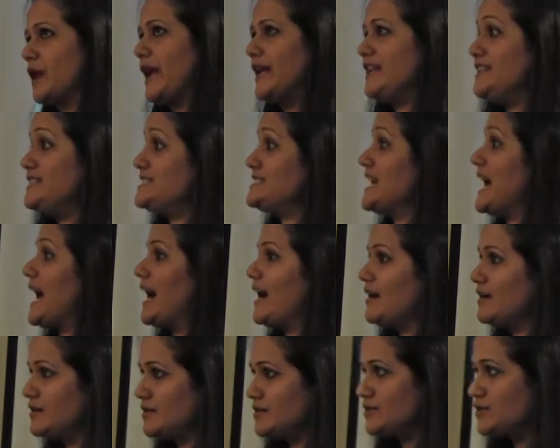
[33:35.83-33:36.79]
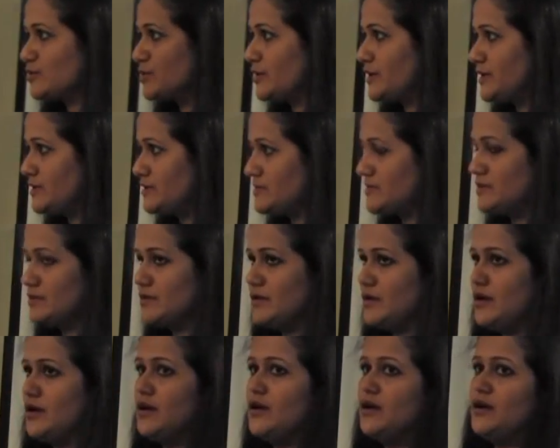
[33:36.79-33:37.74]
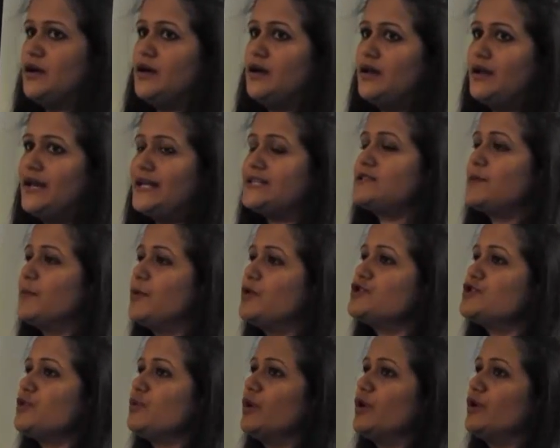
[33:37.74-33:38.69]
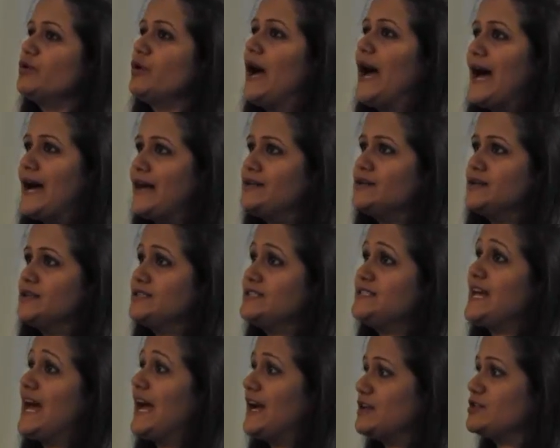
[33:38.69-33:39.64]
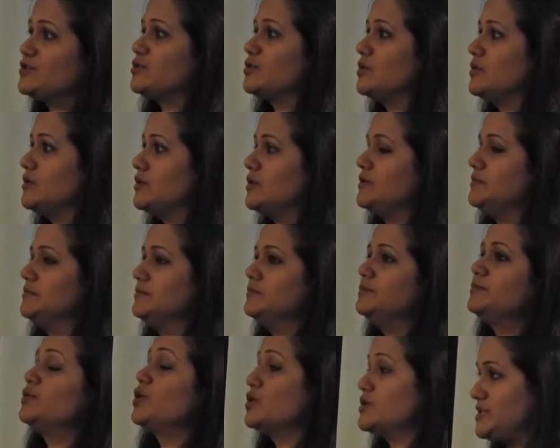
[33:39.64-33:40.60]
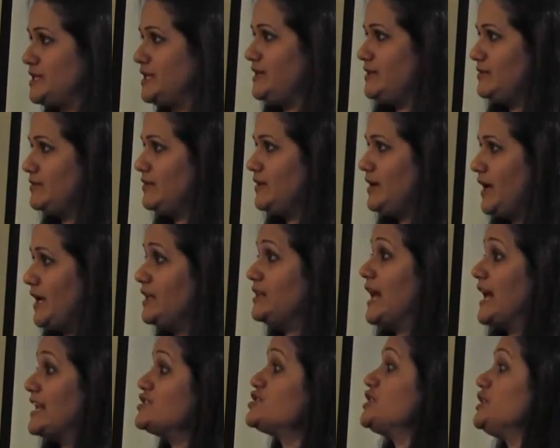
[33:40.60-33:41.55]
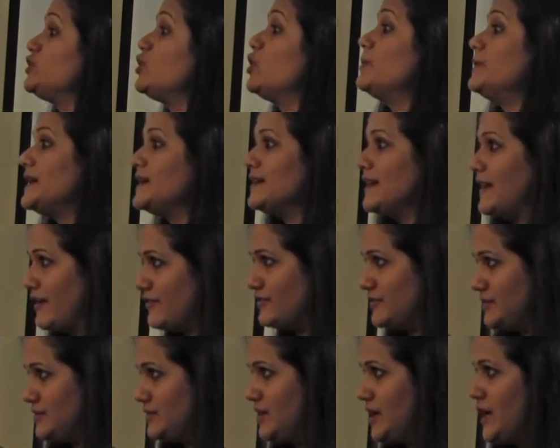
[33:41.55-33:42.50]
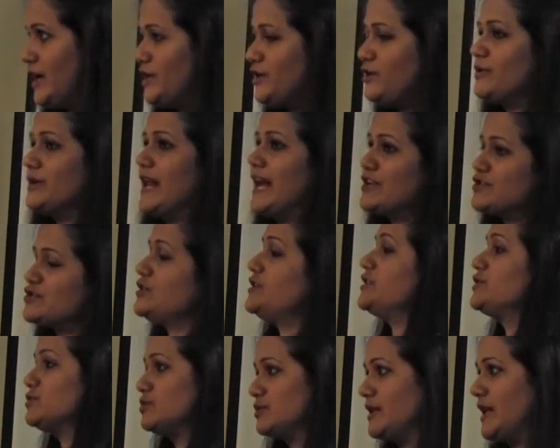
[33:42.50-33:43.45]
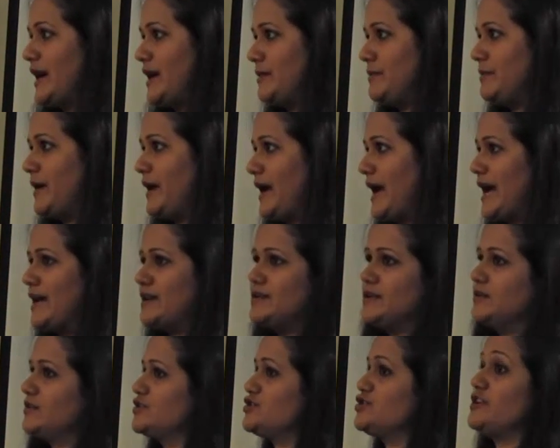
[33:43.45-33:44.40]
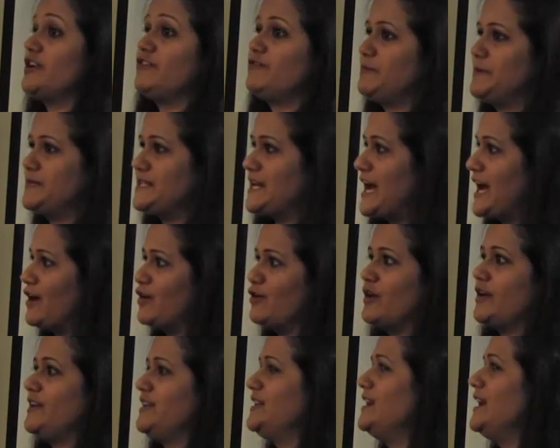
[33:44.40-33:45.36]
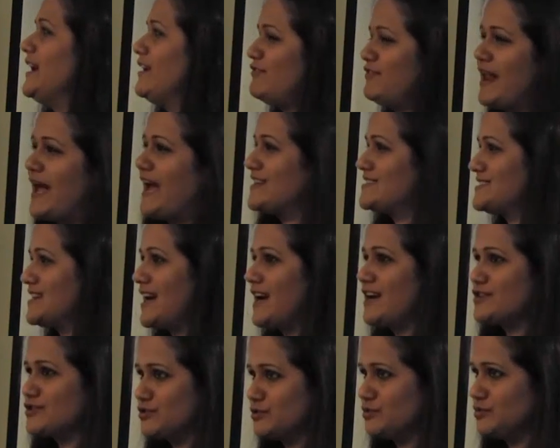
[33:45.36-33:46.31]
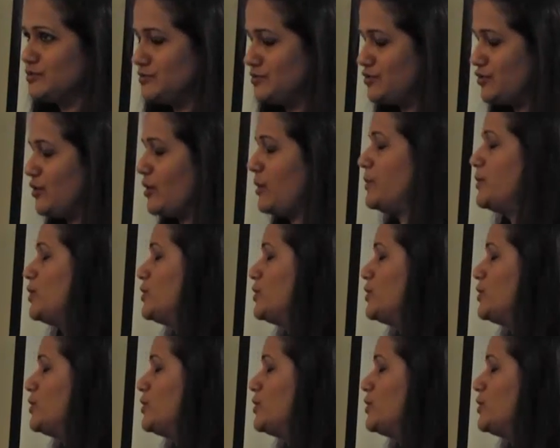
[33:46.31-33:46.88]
any tag to it. Like suppose you want to add a tag to a protein in a genomic level, you can actually do that by adding a GFP tag or any flag tag to, to your